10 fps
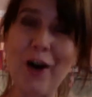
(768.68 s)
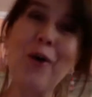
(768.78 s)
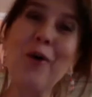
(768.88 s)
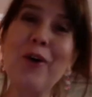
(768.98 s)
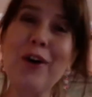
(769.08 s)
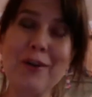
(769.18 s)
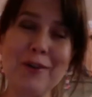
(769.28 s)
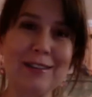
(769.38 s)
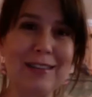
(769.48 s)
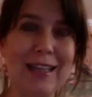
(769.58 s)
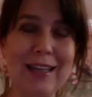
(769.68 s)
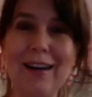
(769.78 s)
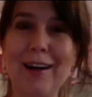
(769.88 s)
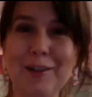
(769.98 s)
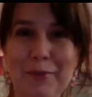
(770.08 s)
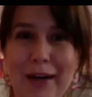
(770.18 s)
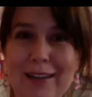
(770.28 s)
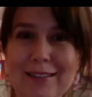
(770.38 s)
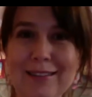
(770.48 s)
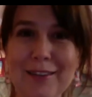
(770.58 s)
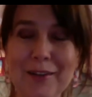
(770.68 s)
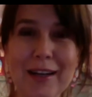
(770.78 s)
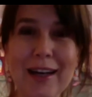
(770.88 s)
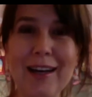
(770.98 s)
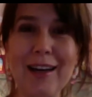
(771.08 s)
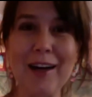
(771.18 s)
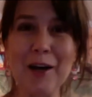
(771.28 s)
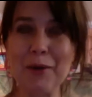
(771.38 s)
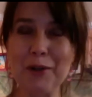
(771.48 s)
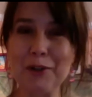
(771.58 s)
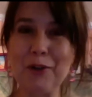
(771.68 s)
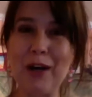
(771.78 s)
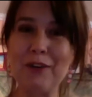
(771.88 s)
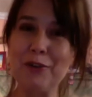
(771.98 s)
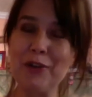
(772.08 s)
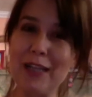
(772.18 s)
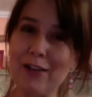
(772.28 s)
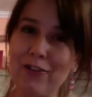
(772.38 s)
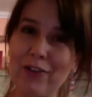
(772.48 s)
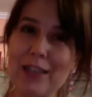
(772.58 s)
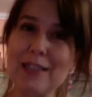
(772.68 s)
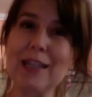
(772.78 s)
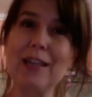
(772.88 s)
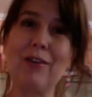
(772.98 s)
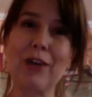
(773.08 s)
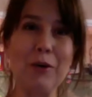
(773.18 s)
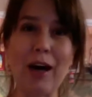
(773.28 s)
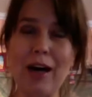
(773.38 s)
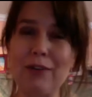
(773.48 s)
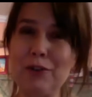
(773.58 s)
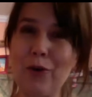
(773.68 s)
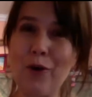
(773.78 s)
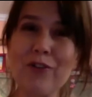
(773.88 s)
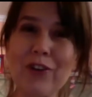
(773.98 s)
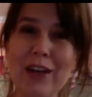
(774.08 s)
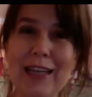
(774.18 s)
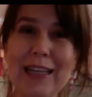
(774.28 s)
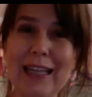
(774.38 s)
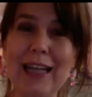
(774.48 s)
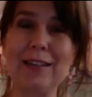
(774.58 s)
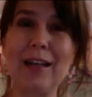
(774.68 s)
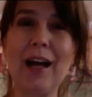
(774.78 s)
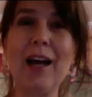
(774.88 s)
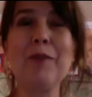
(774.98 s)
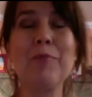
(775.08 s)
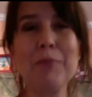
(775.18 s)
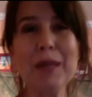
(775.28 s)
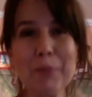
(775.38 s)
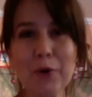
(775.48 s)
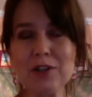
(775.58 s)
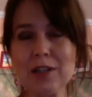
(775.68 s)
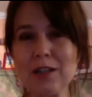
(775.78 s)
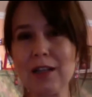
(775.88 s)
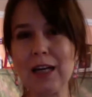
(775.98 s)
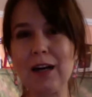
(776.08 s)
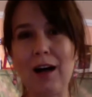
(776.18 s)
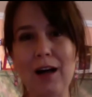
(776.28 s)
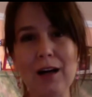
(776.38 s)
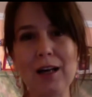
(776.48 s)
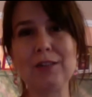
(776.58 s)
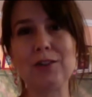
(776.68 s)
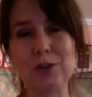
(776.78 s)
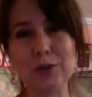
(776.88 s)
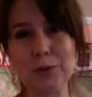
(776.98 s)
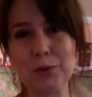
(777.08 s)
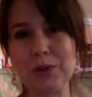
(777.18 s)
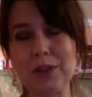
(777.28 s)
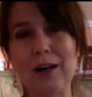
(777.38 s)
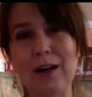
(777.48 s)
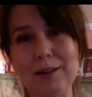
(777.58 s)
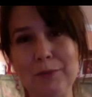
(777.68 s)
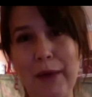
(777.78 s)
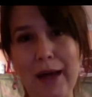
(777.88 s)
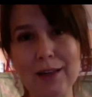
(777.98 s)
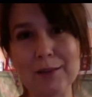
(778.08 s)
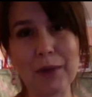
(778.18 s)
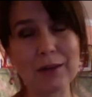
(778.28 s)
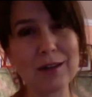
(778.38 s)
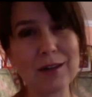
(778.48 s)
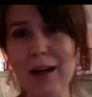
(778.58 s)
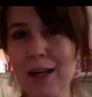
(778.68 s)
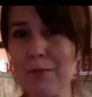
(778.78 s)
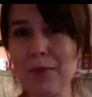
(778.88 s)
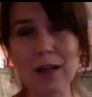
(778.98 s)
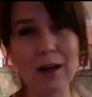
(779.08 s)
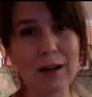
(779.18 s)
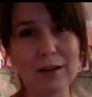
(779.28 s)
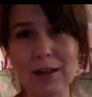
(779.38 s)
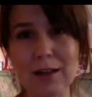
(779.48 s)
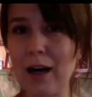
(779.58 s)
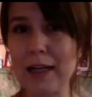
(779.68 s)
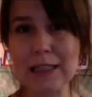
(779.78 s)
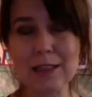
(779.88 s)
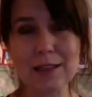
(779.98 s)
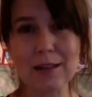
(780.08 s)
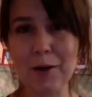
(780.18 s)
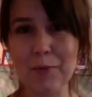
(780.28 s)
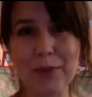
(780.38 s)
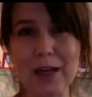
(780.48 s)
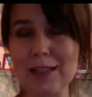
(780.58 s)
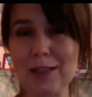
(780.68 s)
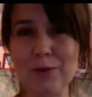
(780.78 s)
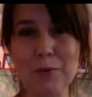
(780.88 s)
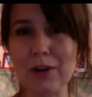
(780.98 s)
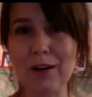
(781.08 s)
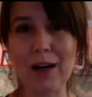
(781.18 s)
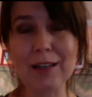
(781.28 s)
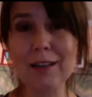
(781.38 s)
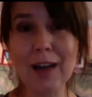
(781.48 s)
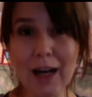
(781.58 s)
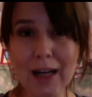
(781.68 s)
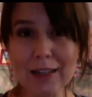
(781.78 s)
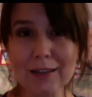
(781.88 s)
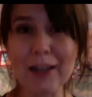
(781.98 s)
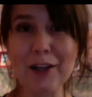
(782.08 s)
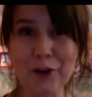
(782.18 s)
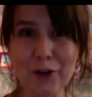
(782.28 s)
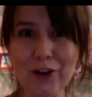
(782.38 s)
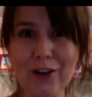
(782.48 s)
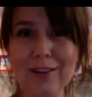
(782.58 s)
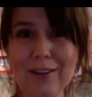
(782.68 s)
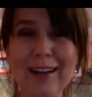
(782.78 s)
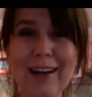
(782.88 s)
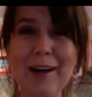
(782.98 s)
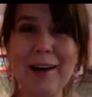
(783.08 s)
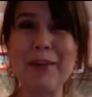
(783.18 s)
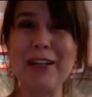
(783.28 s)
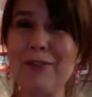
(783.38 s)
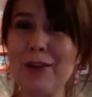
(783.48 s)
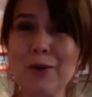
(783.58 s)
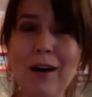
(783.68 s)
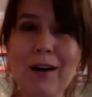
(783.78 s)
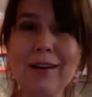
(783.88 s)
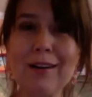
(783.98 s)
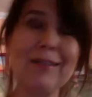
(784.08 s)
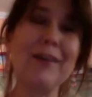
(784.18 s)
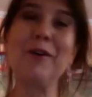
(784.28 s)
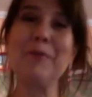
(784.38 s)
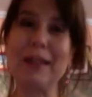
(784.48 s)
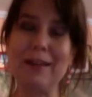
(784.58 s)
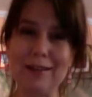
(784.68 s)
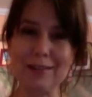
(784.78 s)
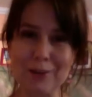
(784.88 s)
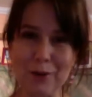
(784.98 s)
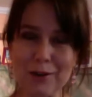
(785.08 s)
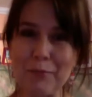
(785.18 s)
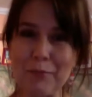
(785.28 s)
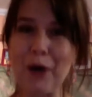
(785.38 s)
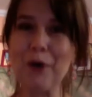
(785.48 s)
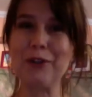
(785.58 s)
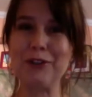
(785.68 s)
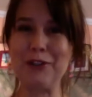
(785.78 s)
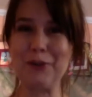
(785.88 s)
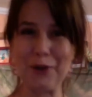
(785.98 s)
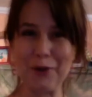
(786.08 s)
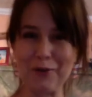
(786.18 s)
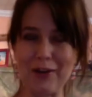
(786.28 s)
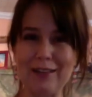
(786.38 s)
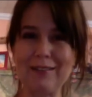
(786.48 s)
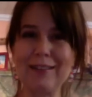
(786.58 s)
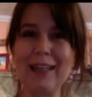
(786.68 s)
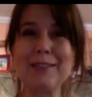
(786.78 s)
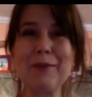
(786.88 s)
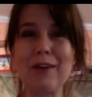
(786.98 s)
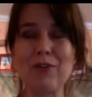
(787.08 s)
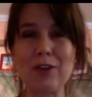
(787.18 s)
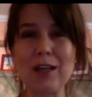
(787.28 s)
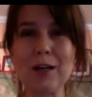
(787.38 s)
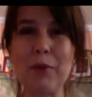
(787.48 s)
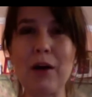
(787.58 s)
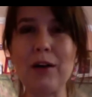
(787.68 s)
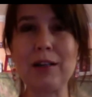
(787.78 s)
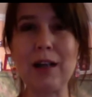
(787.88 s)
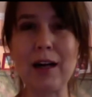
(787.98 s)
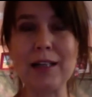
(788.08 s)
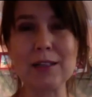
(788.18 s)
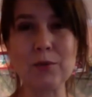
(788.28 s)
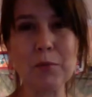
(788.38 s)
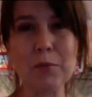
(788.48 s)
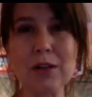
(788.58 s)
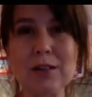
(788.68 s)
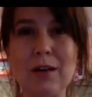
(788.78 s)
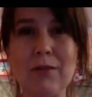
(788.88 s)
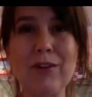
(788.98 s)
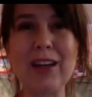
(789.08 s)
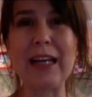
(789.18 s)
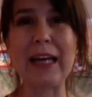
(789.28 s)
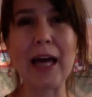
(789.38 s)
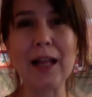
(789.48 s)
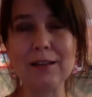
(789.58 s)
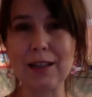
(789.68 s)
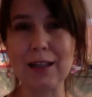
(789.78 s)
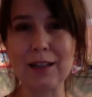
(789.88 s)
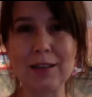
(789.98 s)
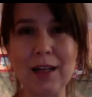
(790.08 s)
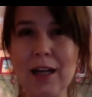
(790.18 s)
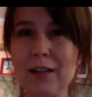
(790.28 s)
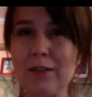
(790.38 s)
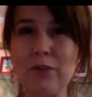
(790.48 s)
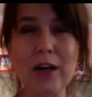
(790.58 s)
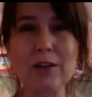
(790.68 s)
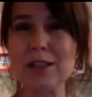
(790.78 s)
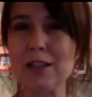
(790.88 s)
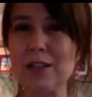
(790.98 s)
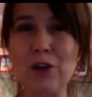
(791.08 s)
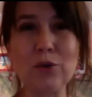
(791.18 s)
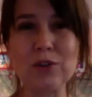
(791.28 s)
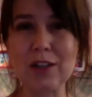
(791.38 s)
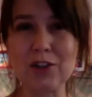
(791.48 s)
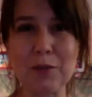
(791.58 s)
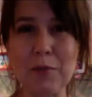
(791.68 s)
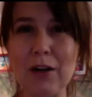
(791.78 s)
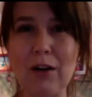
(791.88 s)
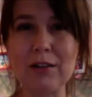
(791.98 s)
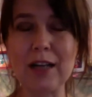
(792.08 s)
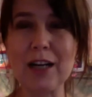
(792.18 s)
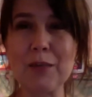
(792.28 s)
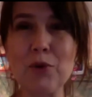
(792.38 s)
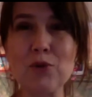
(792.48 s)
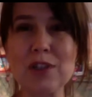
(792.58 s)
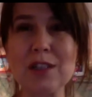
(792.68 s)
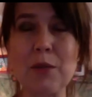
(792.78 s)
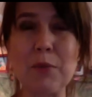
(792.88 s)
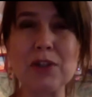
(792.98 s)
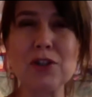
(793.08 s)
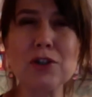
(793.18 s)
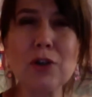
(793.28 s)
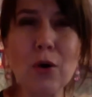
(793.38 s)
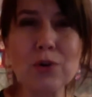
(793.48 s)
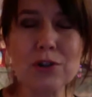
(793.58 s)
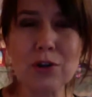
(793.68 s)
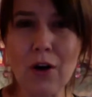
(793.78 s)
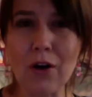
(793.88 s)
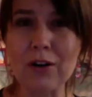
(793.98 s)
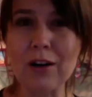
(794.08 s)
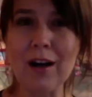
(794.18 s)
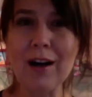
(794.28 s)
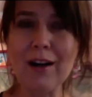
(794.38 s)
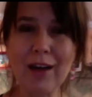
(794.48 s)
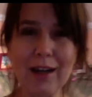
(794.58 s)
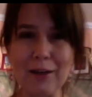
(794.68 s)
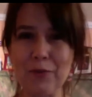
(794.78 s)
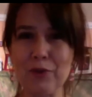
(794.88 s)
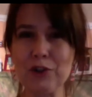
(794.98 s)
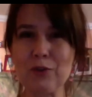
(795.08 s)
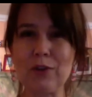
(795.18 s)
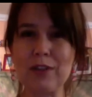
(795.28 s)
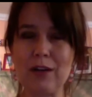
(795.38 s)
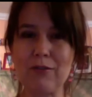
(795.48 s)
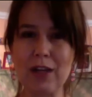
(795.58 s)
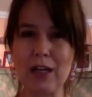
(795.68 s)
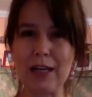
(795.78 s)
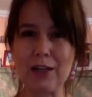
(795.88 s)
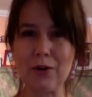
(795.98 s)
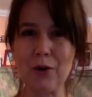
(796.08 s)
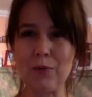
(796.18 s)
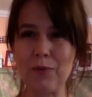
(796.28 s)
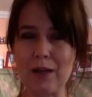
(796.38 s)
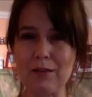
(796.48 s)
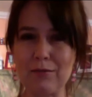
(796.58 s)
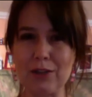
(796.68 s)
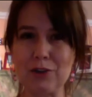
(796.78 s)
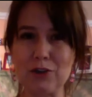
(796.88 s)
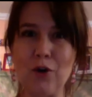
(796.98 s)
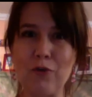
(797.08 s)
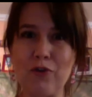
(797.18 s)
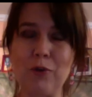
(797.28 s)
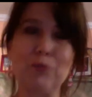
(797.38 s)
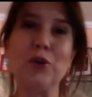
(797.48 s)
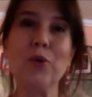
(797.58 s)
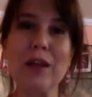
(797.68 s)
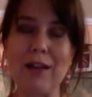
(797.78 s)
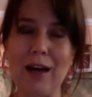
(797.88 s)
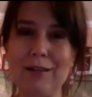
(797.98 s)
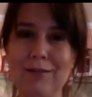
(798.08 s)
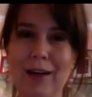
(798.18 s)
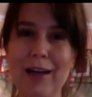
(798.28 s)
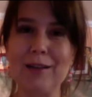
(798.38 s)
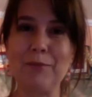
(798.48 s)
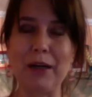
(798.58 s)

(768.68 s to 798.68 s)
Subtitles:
Or you can take a hot bath, okay? Because you have to either freeze it or you have to overheat it. Me personally, I choose the hot bath because I am not an ice swimmer kind of guy, kind of girl. But you are, oh my gosh, all the power to you, right? And that's why if you think about it, the ice swimmers are really healthy. The viruses don't touch them at all. Their immune system is so strong, right? First of all, they're really, they're strong from doing that, right?